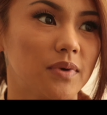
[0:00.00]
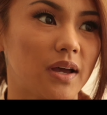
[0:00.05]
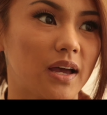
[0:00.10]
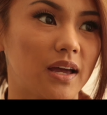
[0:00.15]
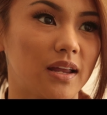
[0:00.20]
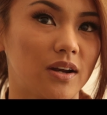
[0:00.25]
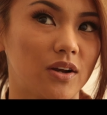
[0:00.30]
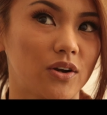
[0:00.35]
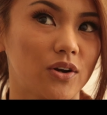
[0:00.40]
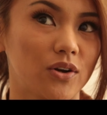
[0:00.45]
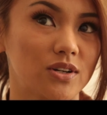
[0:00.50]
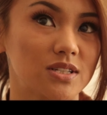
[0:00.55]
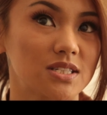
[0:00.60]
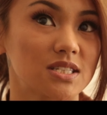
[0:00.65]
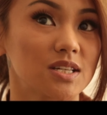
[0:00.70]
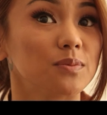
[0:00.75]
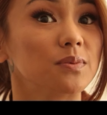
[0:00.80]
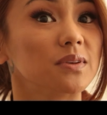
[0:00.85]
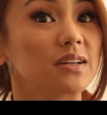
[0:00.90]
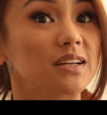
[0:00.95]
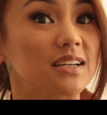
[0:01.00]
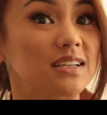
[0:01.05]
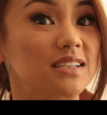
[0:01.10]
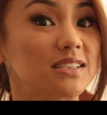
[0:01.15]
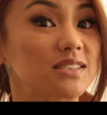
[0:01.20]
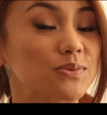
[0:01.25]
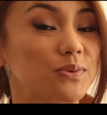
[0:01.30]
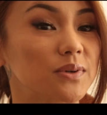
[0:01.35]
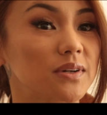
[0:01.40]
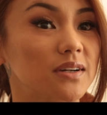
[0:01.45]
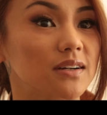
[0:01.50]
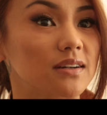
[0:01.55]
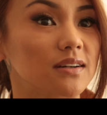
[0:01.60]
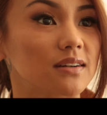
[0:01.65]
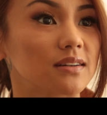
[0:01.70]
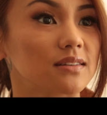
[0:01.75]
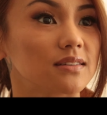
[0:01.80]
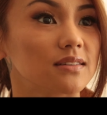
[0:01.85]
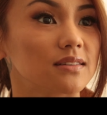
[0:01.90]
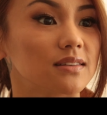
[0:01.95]
And her siblings
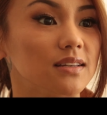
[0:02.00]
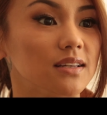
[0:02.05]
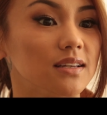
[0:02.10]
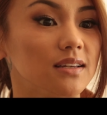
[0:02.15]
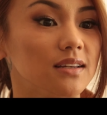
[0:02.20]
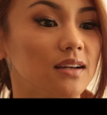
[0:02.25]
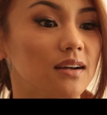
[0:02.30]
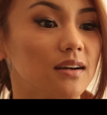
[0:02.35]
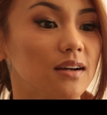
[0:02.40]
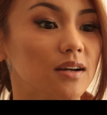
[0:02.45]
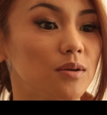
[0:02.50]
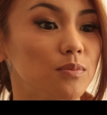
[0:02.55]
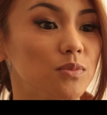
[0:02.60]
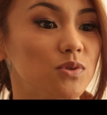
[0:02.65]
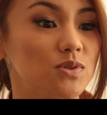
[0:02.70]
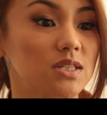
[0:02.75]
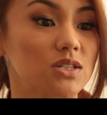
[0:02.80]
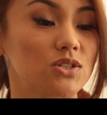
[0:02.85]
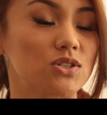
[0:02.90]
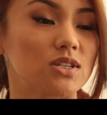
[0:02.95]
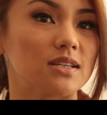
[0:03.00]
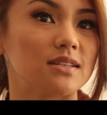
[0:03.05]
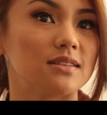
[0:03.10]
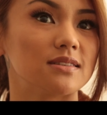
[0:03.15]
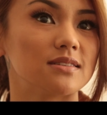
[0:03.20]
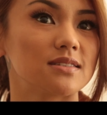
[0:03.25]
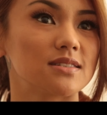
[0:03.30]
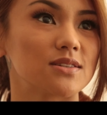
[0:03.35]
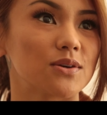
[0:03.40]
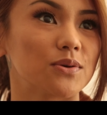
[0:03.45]
were the musicians,